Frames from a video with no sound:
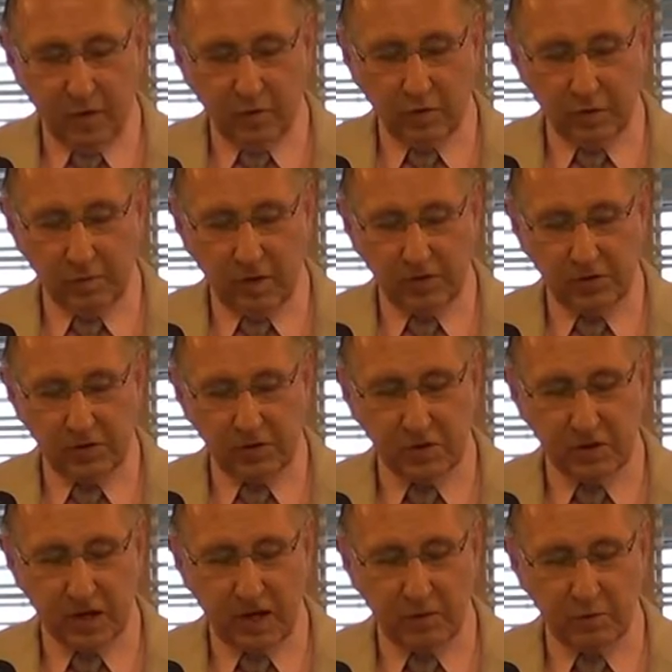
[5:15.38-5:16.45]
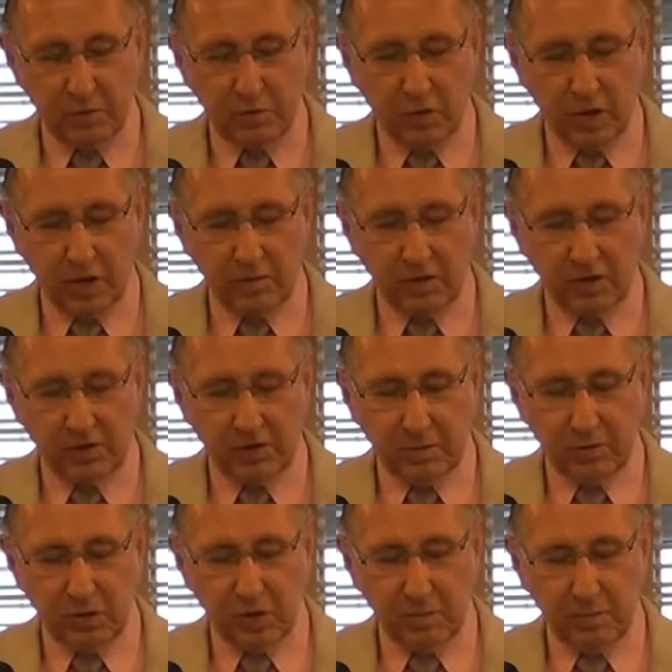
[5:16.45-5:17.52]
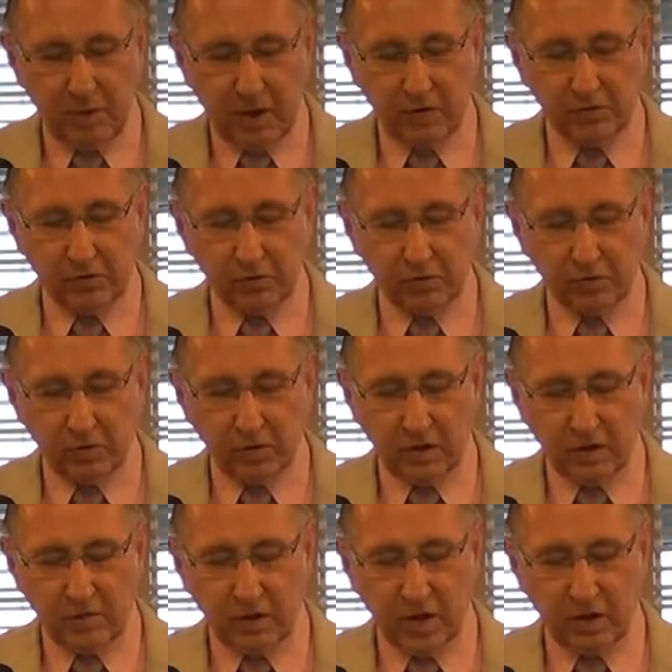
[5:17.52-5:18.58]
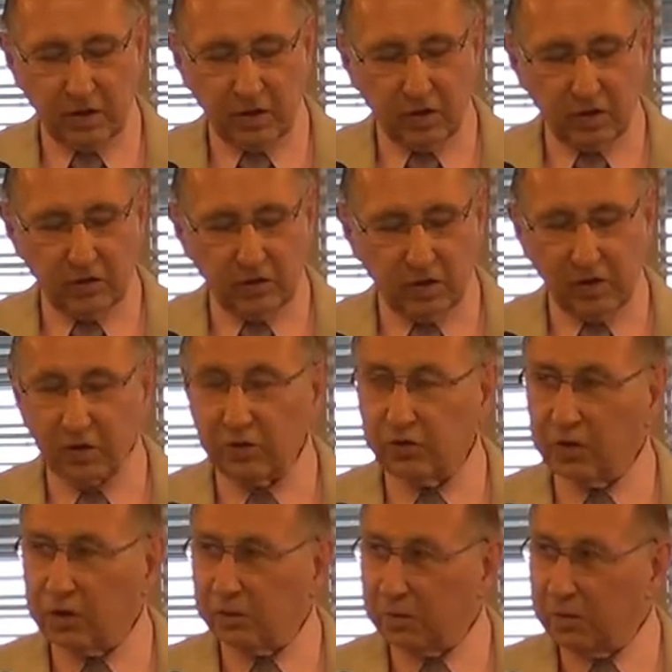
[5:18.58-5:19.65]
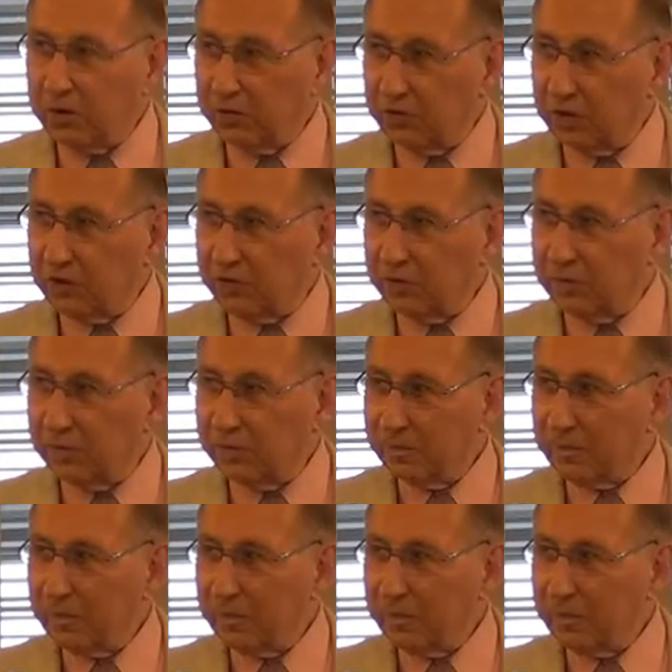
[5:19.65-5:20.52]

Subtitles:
with a message that I was wanted by some of the apostles who had lived on the earth in this dispensation.